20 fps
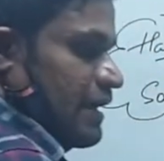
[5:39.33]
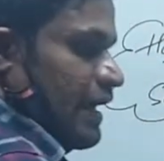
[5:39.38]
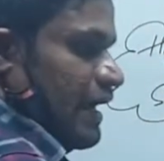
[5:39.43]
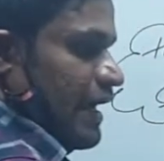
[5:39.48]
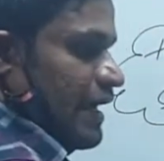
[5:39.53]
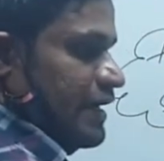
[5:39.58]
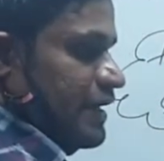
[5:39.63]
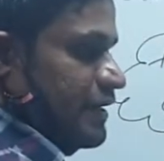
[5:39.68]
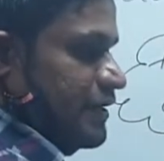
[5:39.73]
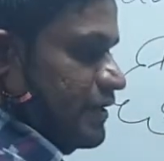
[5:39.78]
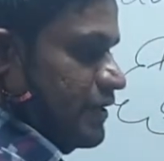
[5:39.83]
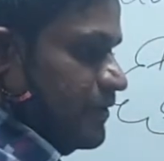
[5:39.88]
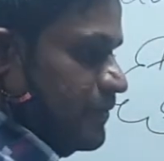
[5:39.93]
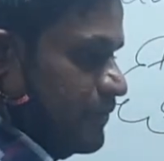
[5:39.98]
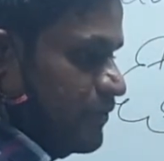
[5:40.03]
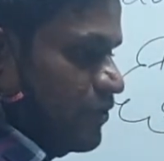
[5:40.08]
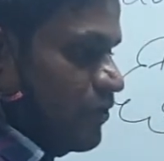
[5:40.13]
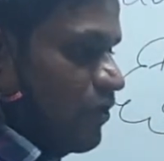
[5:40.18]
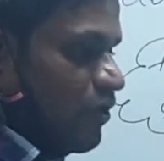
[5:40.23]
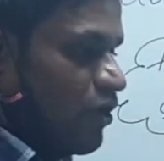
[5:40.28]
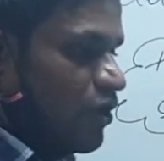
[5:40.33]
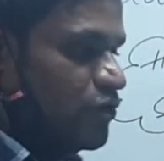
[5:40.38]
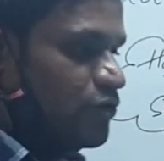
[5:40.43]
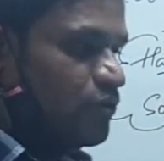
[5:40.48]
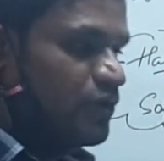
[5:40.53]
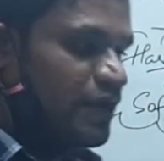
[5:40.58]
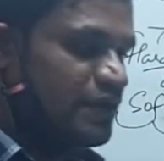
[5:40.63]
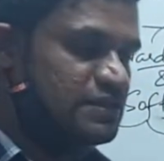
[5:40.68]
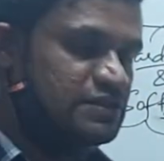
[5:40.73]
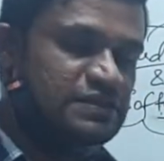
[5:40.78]
editor, or you
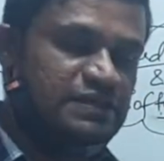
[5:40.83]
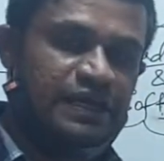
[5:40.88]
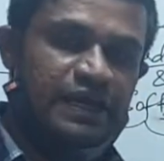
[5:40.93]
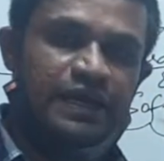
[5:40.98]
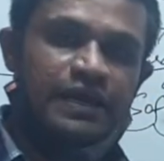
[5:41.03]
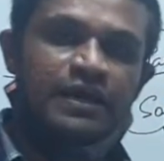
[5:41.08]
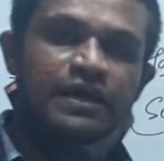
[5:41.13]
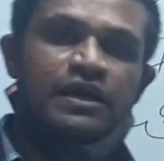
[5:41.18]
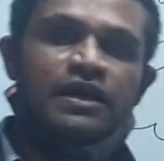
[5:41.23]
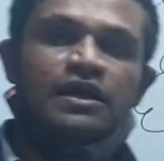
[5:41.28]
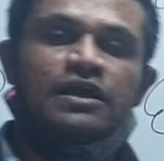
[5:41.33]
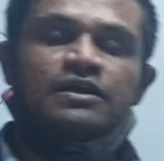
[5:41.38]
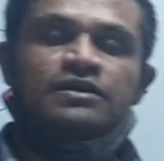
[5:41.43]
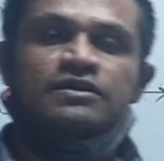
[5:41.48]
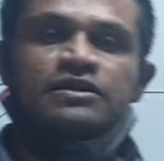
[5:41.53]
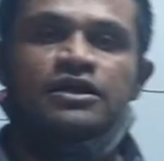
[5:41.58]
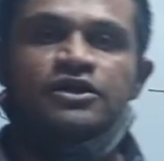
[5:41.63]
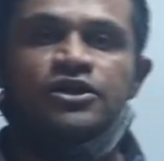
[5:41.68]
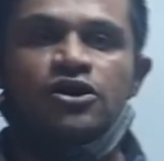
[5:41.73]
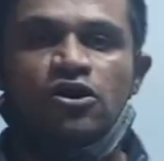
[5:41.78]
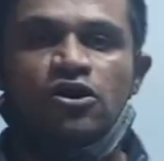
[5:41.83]
can say the